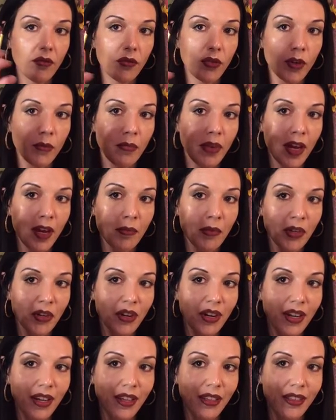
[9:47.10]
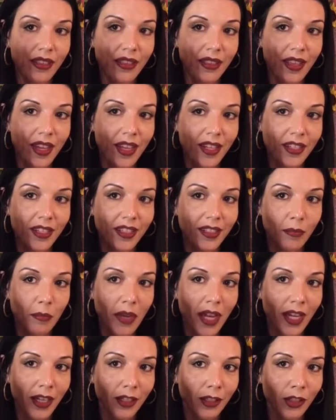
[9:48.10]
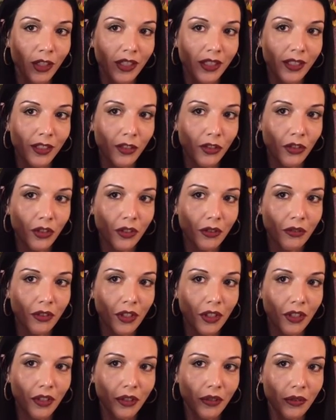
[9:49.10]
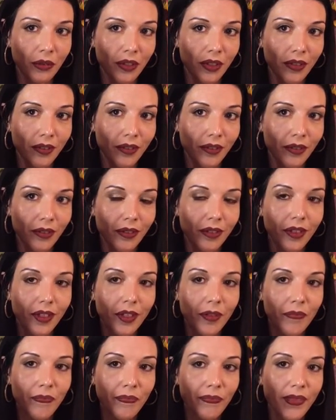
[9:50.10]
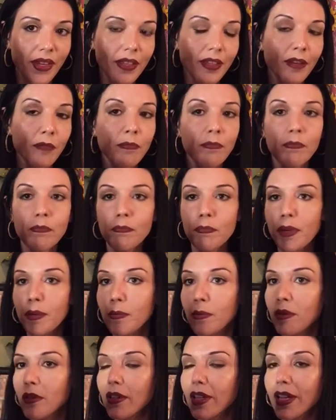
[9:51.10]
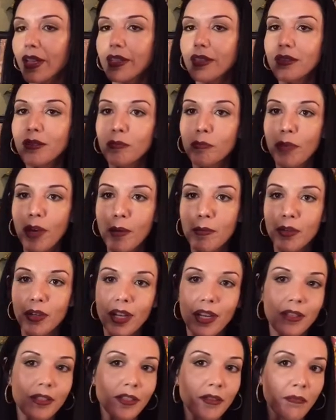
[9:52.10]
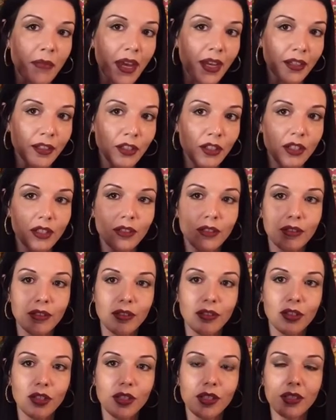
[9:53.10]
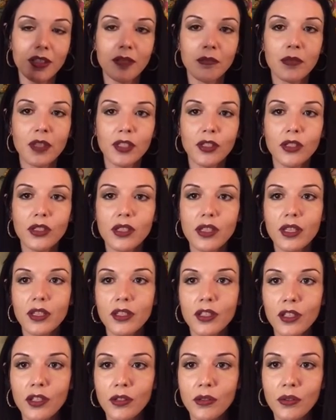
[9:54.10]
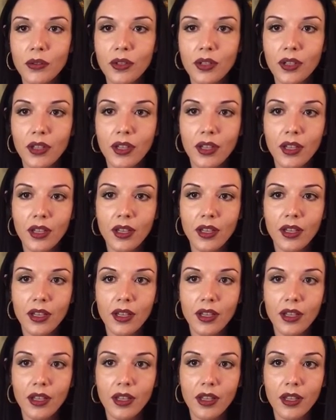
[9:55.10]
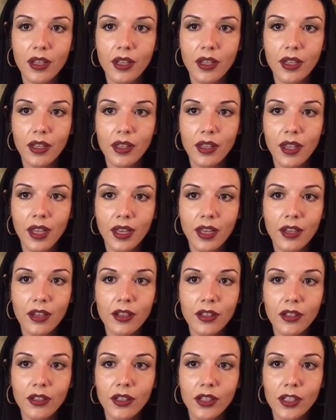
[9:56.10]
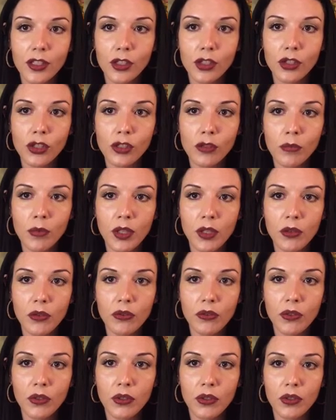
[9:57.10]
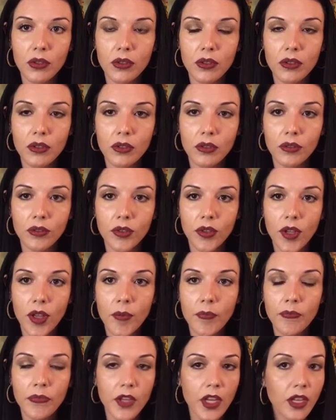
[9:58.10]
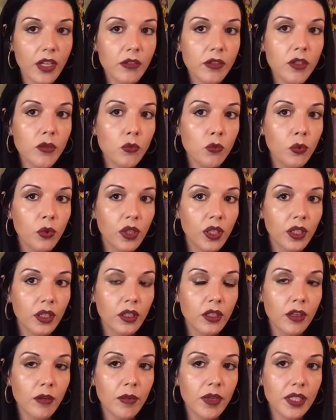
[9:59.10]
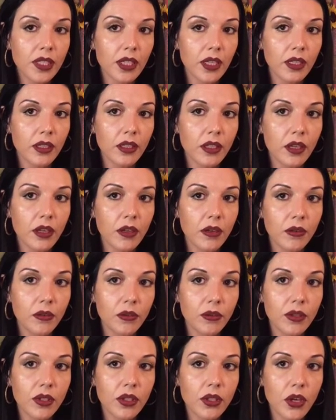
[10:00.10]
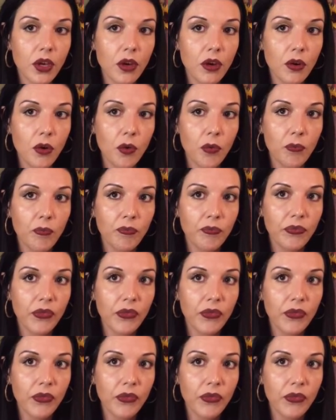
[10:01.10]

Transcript: from Pat McGrath. That packaging is so cute. I think people like Pat McGrath's packaging just as much as they do. That color is just beautiful. It's really good on my skin tone, so